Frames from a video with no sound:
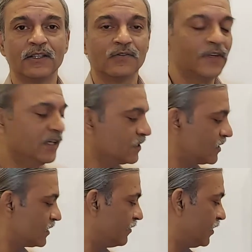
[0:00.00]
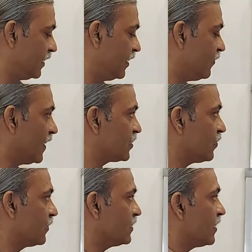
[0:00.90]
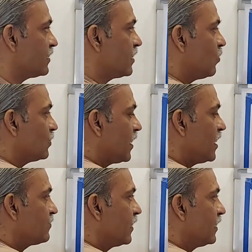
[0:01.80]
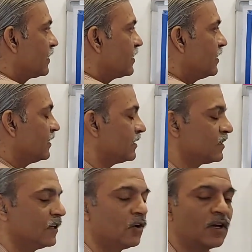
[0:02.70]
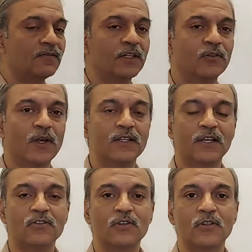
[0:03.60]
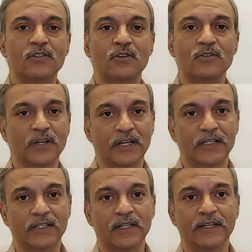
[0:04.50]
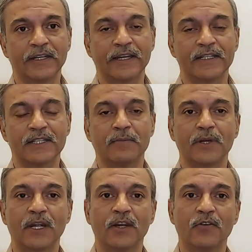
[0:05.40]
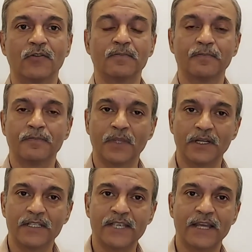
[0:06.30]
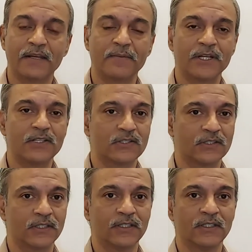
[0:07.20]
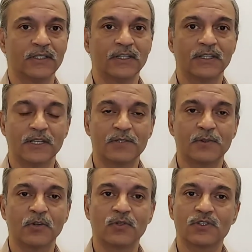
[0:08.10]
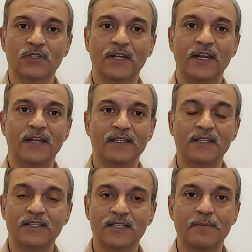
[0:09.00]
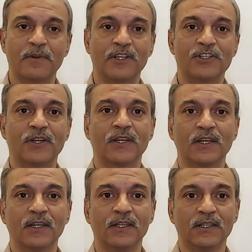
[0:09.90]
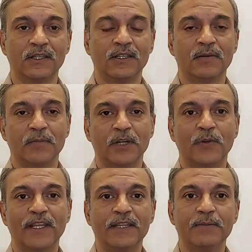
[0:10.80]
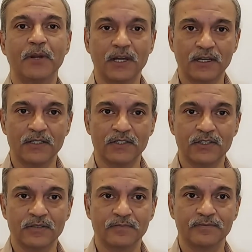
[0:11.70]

Venus is giving the effects of the sixth house as well it, it is the lord of the 12th house also so it will indicate some kind of disagreements disputes and separation between the partners